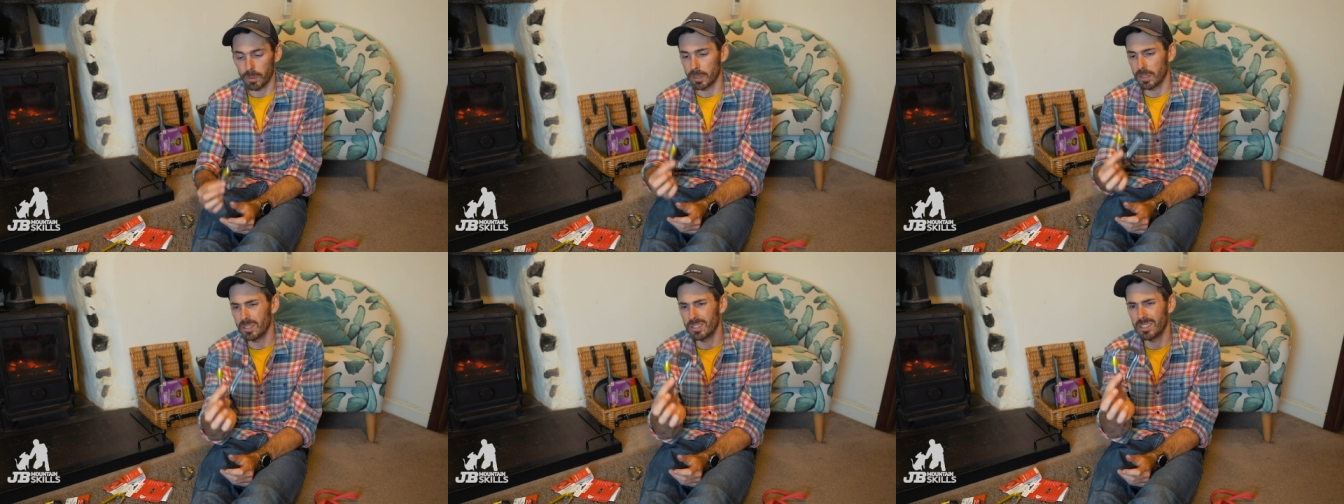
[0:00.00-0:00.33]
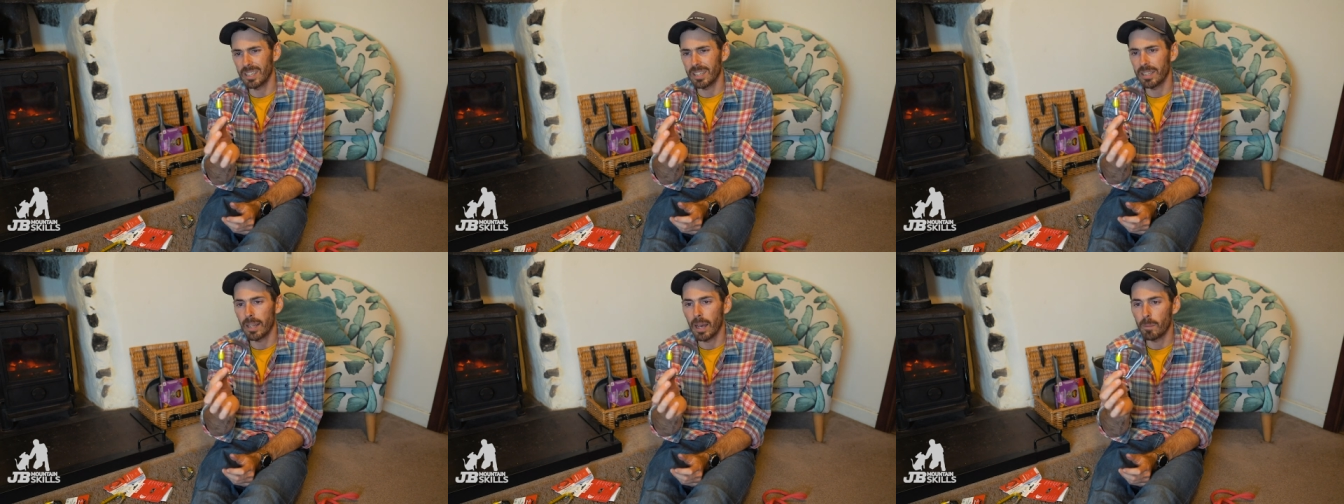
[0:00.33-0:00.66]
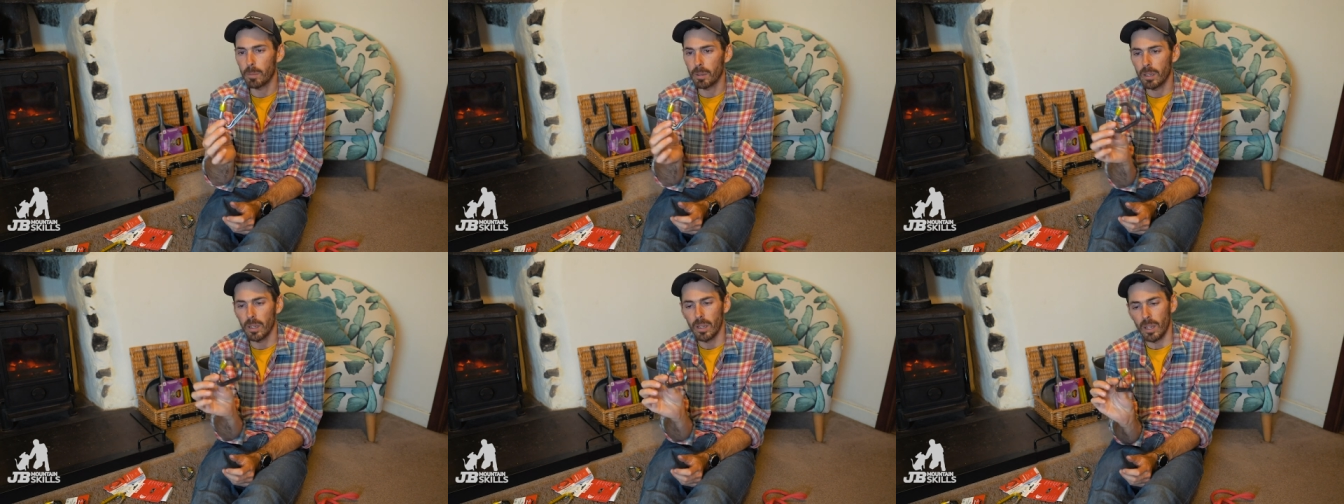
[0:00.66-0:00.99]
and you can see
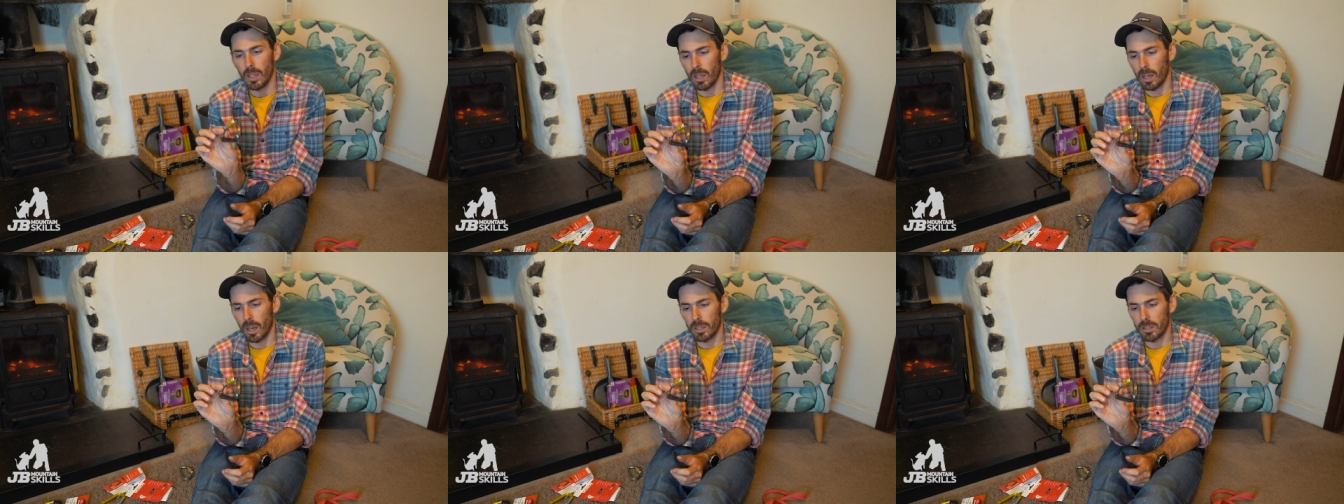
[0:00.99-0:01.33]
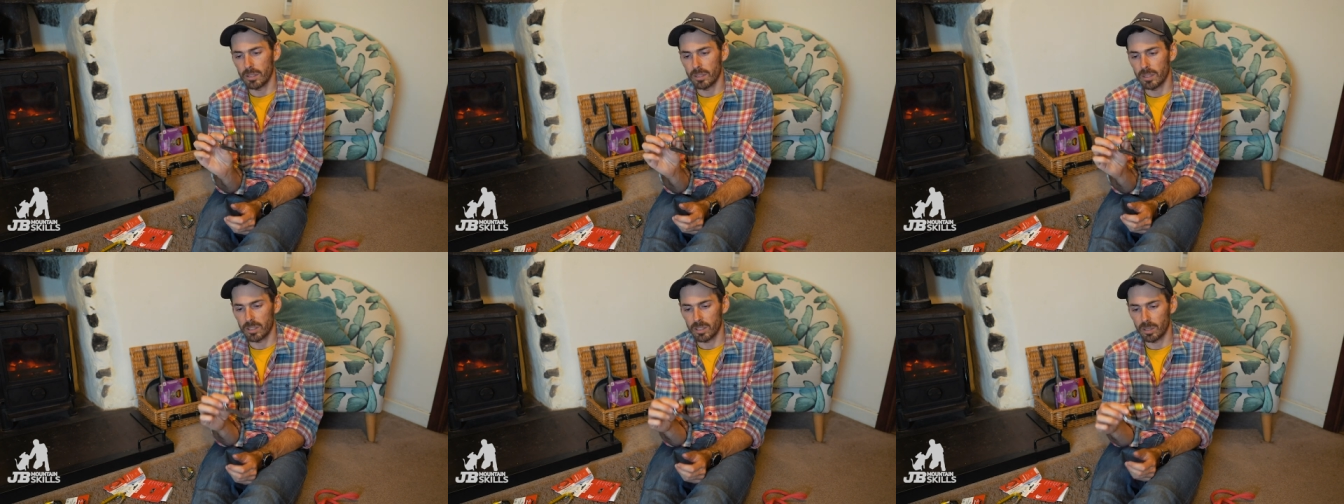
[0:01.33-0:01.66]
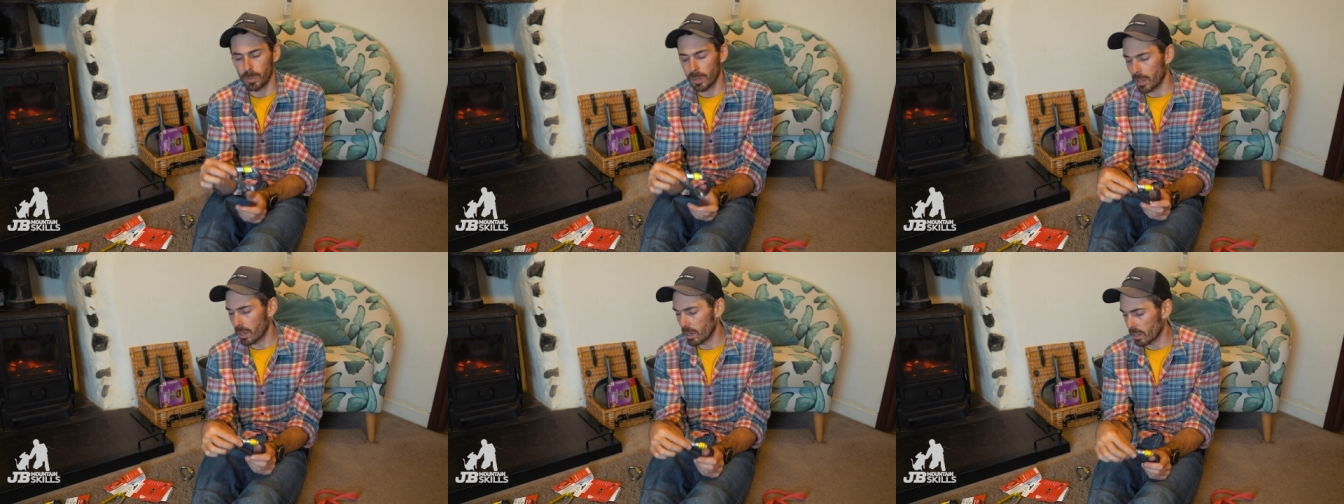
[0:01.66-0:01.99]
that, but others it's
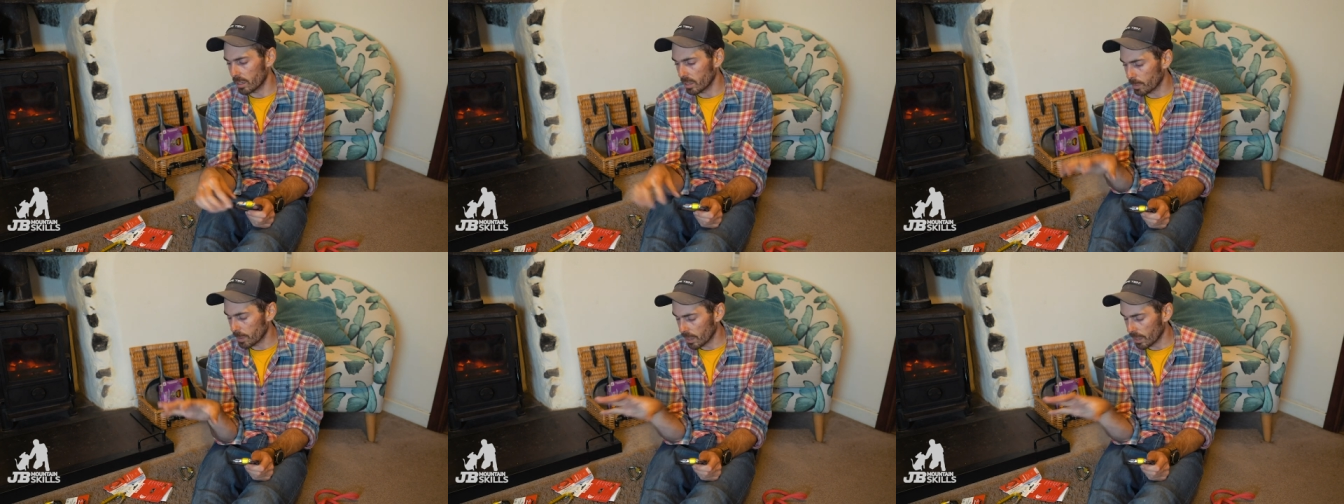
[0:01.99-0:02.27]
a bit harder.